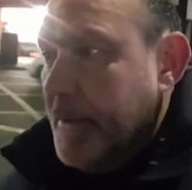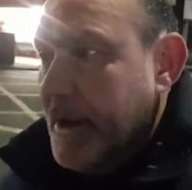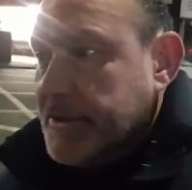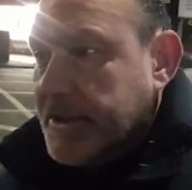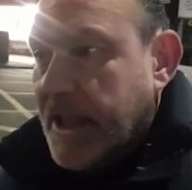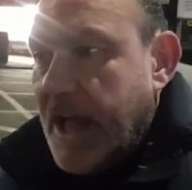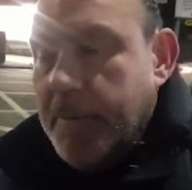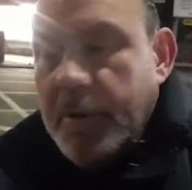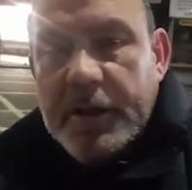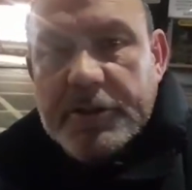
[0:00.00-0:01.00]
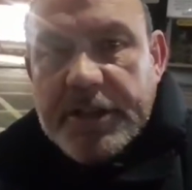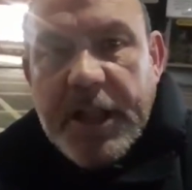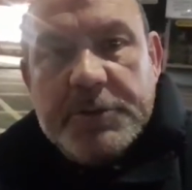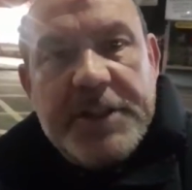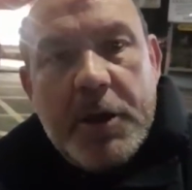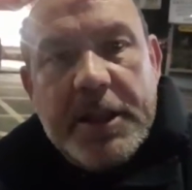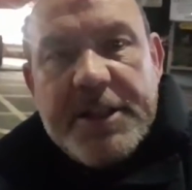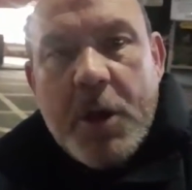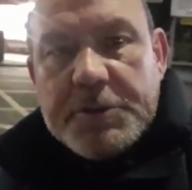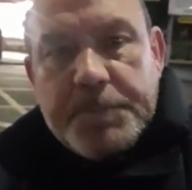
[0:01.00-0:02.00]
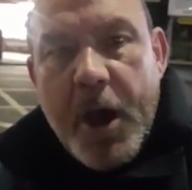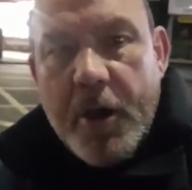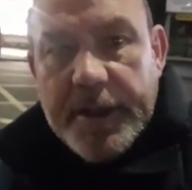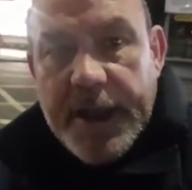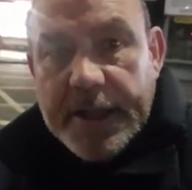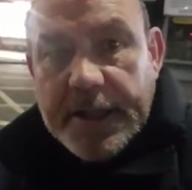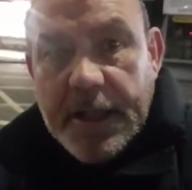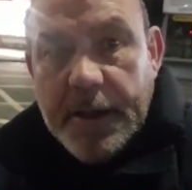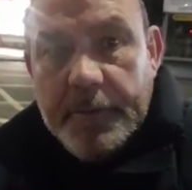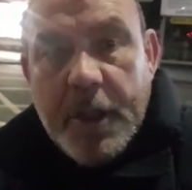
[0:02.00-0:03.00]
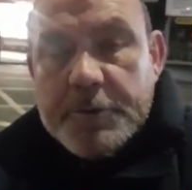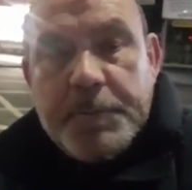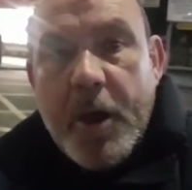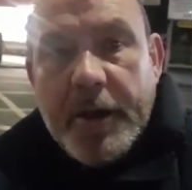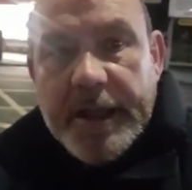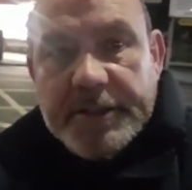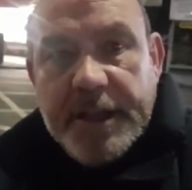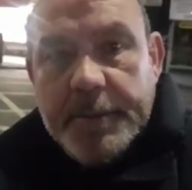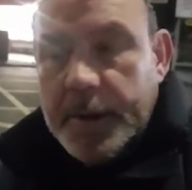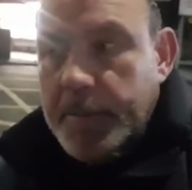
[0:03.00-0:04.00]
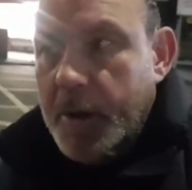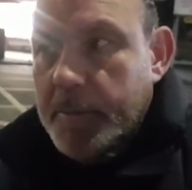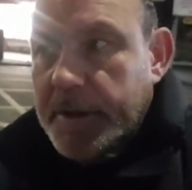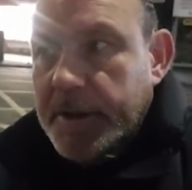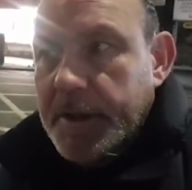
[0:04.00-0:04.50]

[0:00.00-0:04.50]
As a club, there's no spark in our club. No spark in our team at the moment.